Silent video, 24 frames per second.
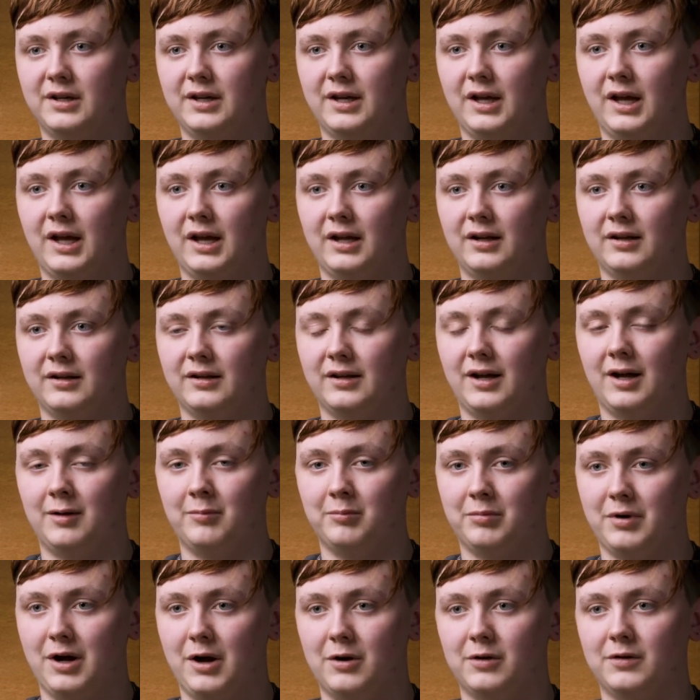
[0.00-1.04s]
And I'm
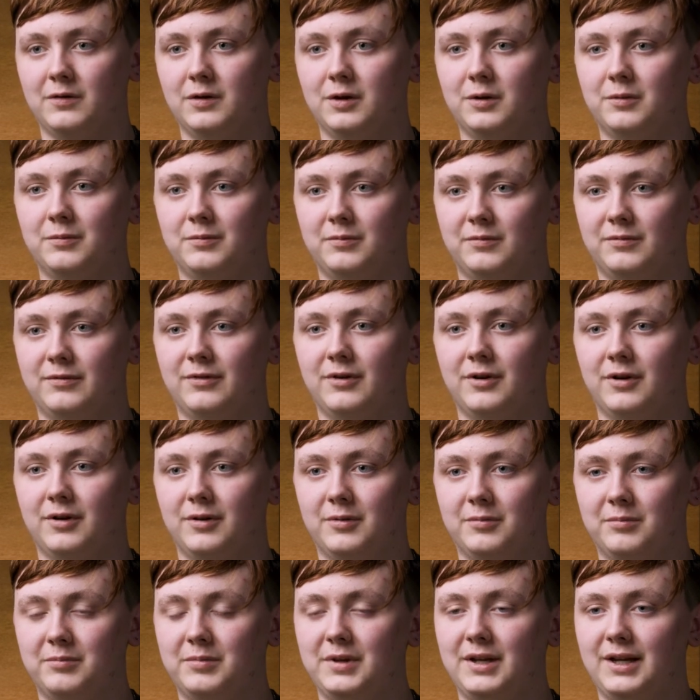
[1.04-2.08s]
proud of you for
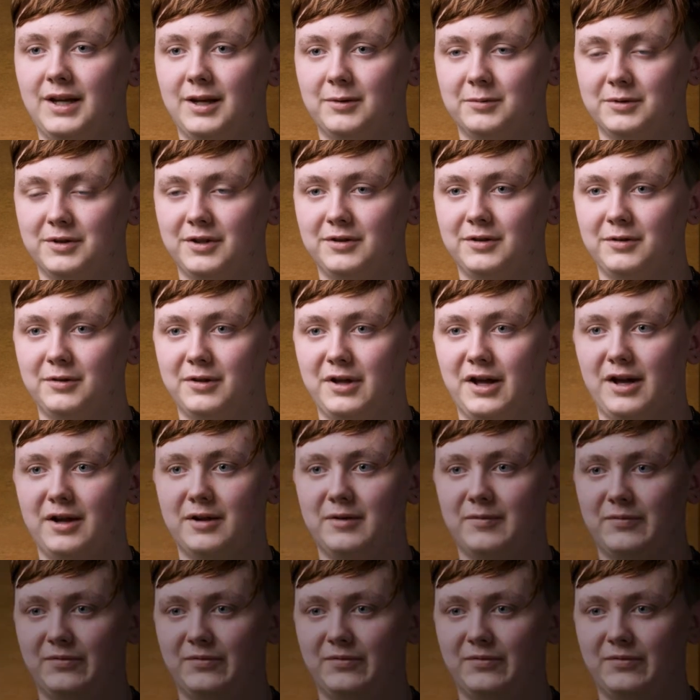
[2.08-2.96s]
being able to do that.